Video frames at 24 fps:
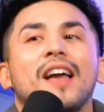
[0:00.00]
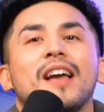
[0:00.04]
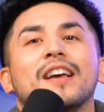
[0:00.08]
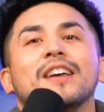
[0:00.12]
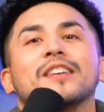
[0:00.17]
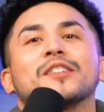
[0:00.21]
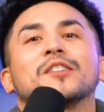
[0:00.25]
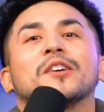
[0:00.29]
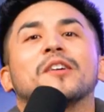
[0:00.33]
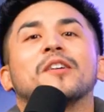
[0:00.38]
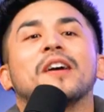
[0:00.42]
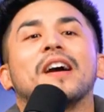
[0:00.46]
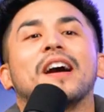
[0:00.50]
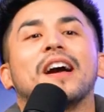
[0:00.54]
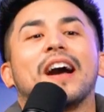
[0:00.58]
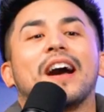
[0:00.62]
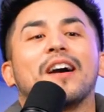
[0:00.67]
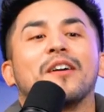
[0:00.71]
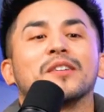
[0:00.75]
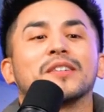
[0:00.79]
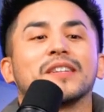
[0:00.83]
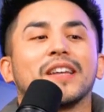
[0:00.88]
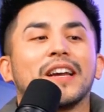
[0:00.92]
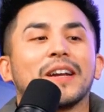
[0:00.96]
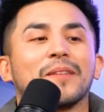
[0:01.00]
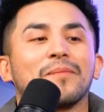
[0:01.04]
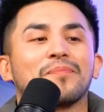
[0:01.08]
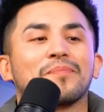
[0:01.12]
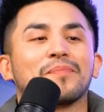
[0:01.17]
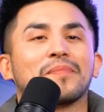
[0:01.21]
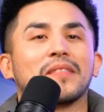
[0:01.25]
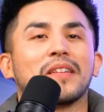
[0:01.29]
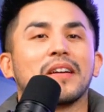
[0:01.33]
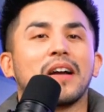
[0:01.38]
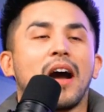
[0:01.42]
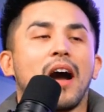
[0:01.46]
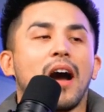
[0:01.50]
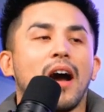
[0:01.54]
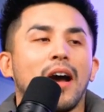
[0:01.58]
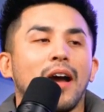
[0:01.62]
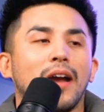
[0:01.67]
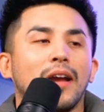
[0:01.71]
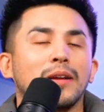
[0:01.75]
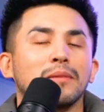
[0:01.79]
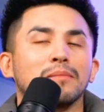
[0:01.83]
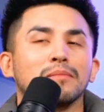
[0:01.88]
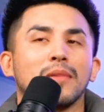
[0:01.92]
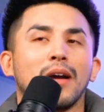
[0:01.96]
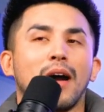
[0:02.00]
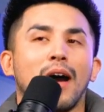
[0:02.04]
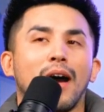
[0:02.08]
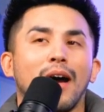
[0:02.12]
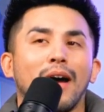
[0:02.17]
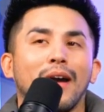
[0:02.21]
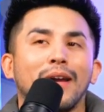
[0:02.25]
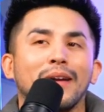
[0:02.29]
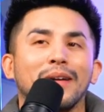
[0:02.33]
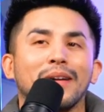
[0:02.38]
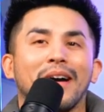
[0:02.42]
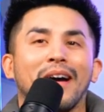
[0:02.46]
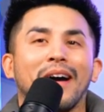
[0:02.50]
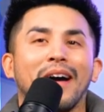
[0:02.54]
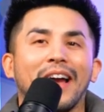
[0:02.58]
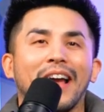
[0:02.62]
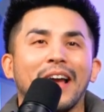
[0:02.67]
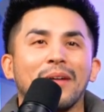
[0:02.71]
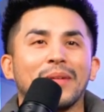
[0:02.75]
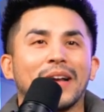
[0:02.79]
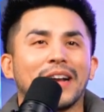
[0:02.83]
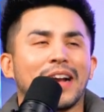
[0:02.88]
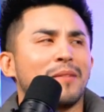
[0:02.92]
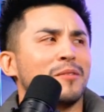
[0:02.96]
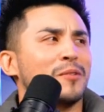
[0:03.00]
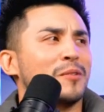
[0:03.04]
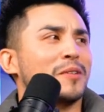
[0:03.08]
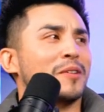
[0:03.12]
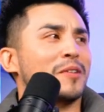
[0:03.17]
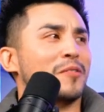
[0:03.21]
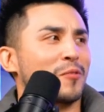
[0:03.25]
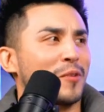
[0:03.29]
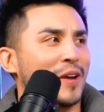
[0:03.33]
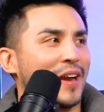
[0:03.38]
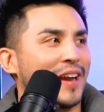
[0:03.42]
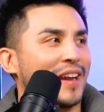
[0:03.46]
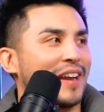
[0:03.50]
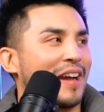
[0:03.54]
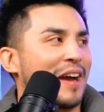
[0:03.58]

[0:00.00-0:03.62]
So I was like, hi. I'm like, I'm doing great.